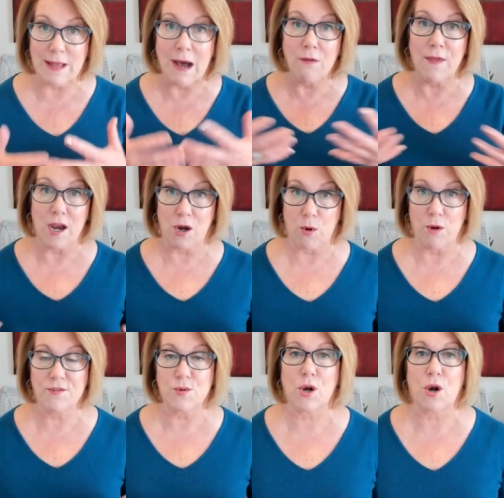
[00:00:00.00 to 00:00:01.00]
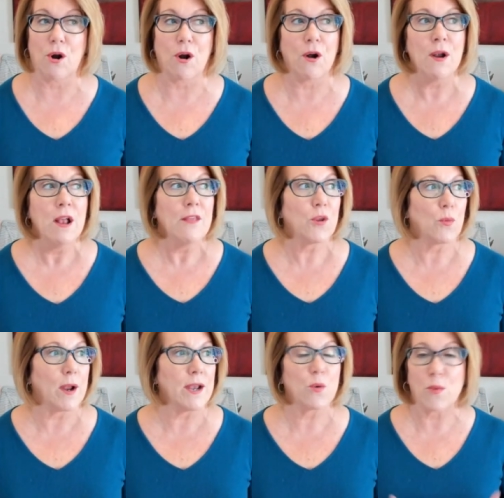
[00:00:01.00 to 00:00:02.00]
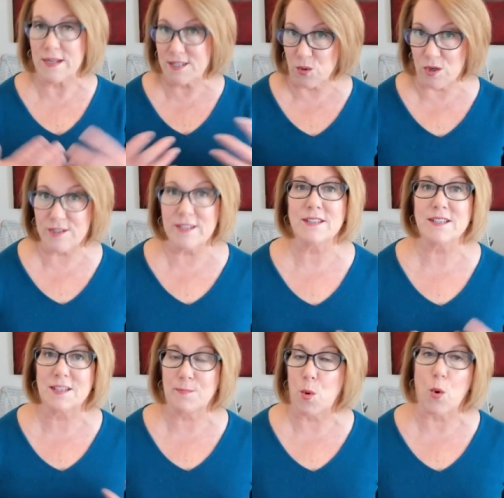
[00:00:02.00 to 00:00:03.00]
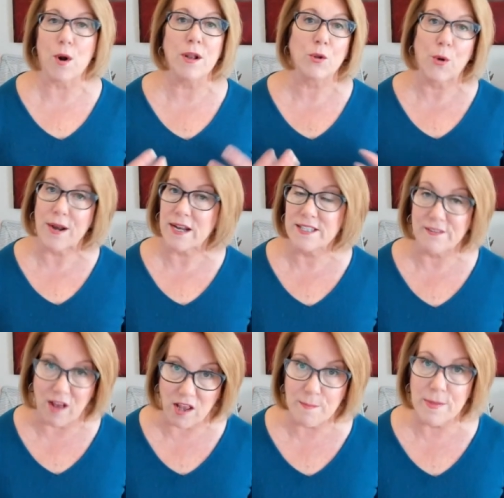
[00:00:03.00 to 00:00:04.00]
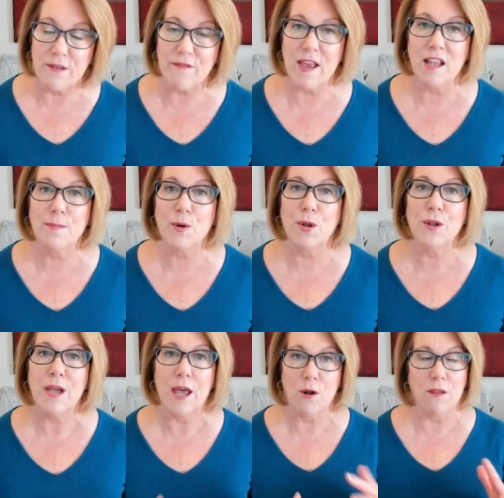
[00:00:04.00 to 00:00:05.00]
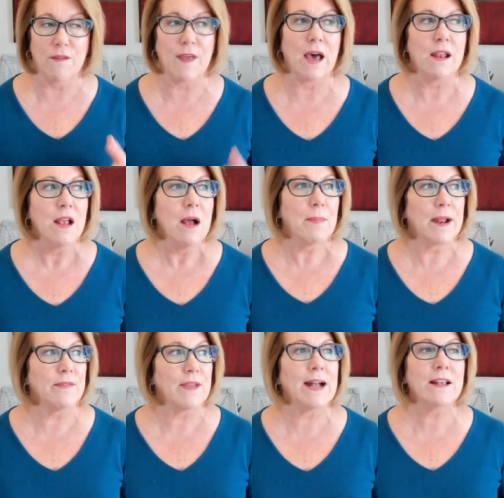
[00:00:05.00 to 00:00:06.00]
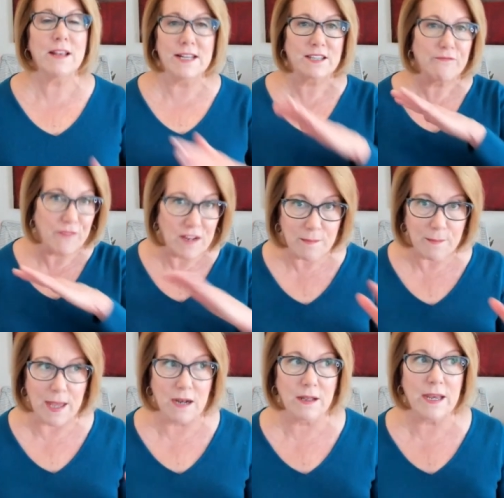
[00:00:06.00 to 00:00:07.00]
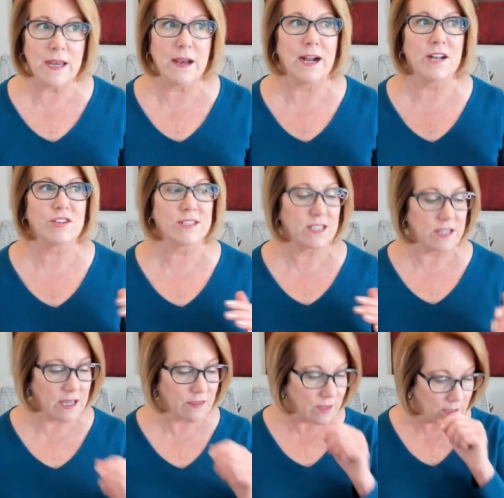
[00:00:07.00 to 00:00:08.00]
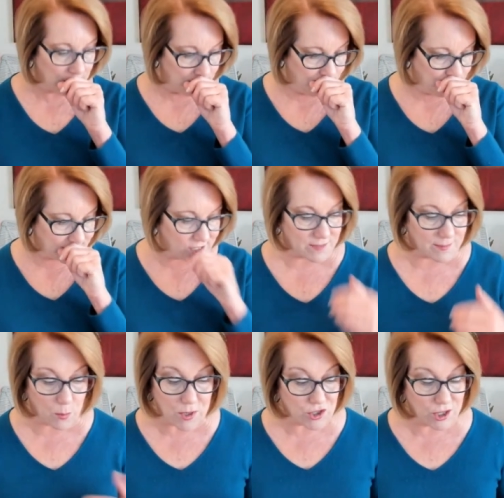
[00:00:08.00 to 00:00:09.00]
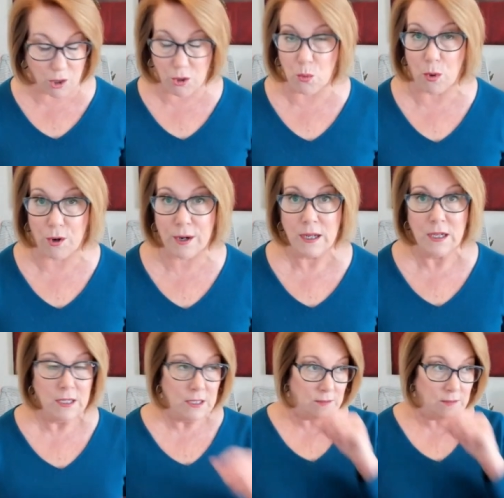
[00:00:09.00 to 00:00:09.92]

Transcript: to allow that growth to occur, the right resources and support and learning and development available and all of that. But that is fundamentally, I just think that, excuse me, we should go to work